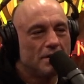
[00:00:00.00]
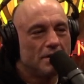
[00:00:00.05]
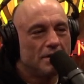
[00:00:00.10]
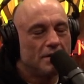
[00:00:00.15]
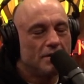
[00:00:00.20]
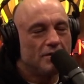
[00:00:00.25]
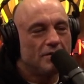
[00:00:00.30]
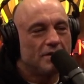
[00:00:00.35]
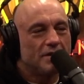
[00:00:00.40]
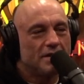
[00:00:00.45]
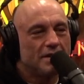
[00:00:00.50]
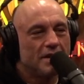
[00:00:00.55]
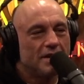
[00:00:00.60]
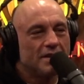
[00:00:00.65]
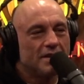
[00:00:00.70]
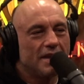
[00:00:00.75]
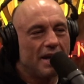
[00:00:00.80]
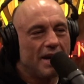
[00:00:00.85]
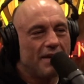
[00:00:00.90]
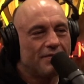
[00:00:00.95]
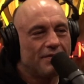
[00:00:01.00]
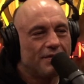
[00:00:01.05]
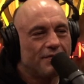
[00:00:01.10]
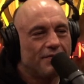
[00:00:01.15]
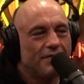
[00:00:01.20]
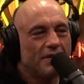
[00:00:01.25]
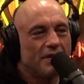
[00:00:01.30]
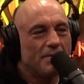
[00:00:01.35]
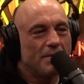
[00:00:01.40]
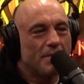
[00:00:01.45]
You still have to
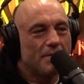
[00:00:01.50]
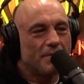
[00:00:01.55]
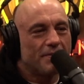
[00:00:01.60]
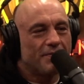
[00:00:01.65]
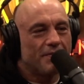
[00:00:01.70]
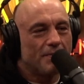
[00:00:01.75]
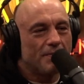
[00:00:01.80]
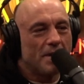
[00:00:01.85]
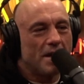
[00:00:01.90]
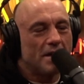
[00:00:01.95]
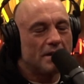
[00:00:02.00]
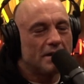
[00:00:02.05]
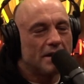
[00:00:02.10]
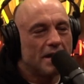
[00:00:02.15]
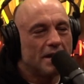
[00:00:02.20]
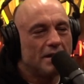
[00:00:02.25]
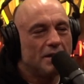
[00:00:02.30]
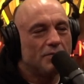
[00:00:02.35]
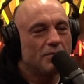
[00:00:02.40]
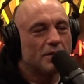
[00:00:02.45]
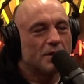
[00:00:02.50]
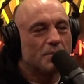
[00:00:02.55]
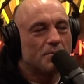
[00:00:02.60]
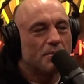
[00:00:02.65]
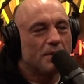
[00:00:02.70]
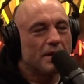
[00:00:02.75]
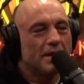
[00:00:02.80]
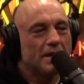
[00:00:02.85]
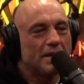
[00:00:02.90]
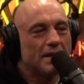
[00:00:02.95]
fill them up with formaldehyde. And you were
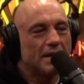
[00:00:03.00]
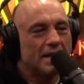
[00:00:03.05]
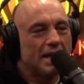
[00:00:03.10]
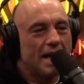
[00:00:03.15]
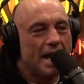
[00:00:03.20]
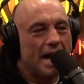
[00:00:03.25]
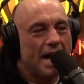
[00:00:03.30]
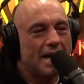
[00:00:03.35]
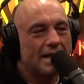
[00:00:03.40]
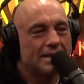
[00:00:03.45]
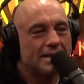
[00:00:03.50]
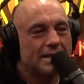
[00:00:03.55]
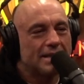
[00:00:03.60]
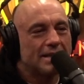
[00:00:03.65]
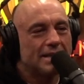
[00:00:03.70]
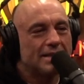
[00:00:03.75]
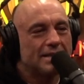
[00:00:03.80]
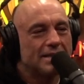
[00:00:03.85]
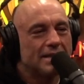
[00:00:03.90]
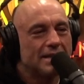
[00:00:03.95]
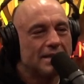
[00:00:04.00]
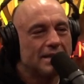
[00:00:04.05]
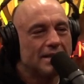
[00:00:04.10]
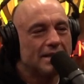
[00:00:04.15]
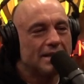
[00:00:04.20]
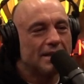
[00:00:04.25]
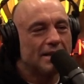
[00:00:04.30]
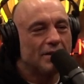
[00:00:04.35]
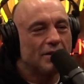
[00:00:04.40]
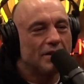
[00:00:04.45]
explaining the caskets, how they
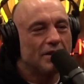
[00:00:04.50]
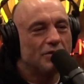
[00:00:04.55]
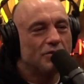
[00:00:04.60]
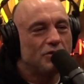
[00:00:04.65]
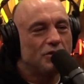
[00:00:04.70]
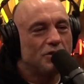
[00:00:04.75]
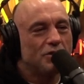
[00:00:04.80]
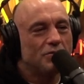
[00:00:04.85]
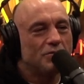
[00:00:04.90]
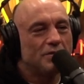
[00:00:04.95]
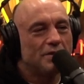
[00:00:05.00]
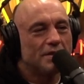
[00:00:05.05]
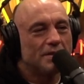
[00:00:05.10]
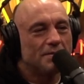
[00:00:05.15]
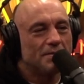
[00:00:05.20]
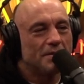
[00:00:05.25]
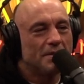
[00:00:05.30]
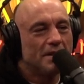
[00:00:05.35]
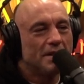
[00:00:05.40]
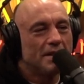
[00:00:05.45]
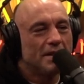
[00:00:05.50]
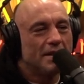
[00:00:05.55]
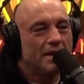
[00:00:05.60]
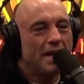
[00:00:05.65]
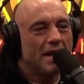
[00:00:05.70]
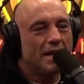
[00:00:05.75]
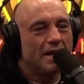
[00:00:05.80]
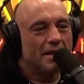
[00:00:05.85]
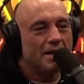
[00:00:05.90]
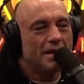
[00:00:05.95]
like guilt you into
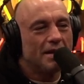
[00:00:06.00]
getting a